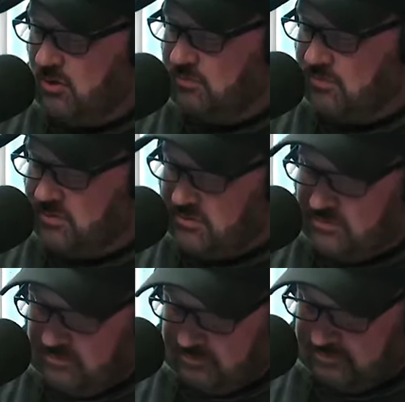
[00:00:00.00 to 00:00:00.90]
with him always
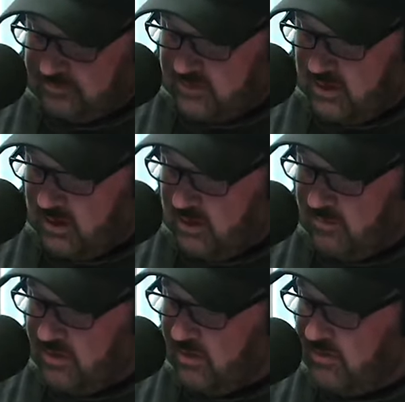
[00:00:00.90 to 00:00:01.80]
is.
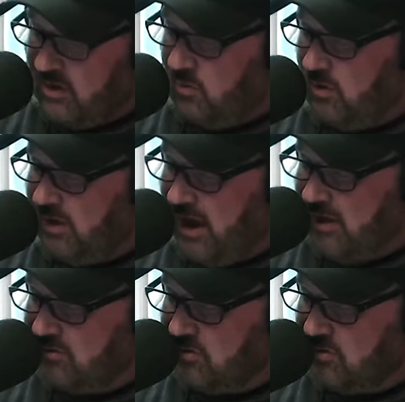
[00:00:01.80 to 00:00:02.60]
The other thing I wanted to ask